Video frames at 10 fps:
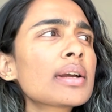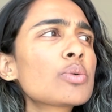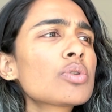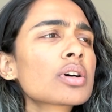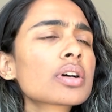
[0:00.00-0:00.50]

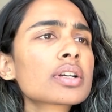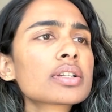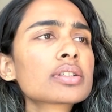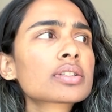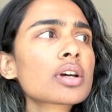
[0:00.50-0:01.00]

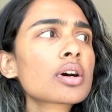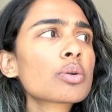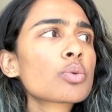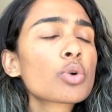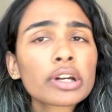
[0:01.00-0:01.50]
was
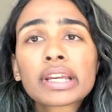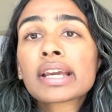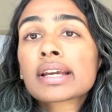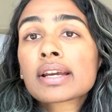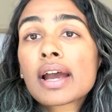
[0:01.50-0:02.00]

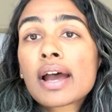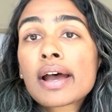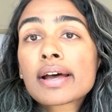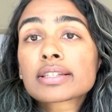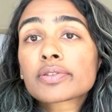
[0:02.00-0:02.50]
working
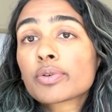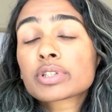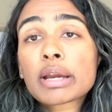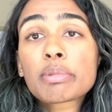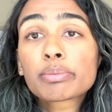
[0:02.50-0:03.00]
as a
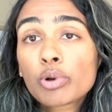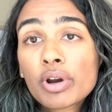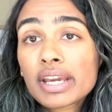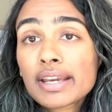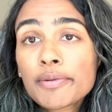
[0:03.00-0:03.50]
full-time
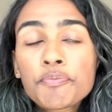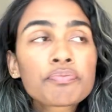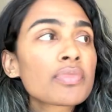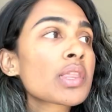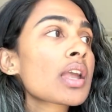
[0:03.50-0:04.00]
employee
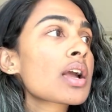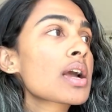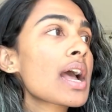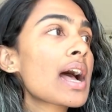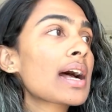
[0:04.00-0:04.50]

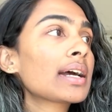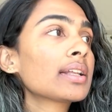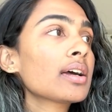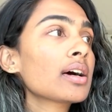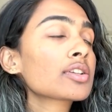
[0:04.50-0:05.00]

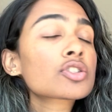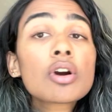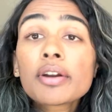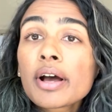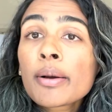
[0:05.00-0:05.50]
at a
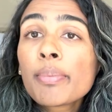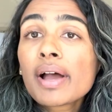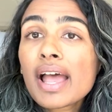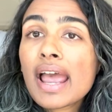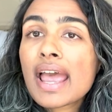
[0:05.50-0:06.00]
startup,
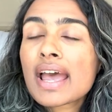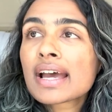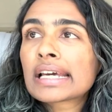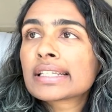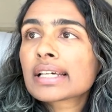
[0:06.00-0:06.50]

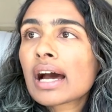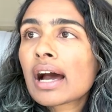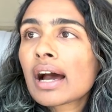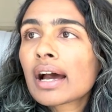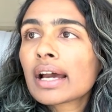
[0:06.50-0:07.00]
and
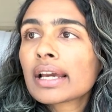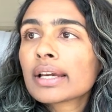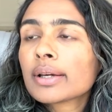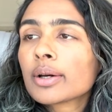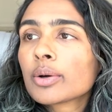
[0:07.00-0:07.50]

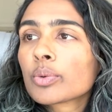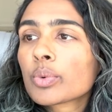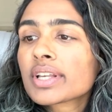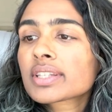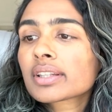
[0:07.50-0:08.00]
I
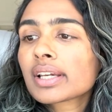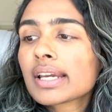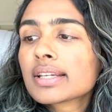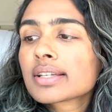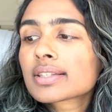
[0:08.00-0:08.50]

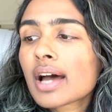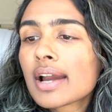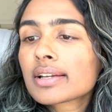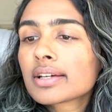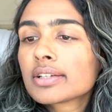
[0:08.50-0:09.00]
recently
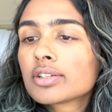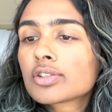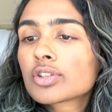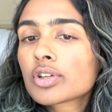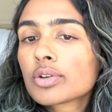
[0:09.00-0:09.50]
decided
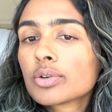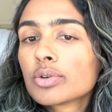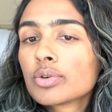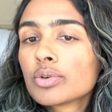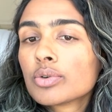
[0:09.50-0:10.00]

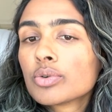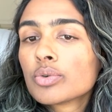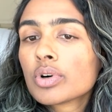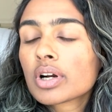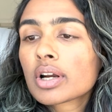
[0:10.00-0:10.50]
to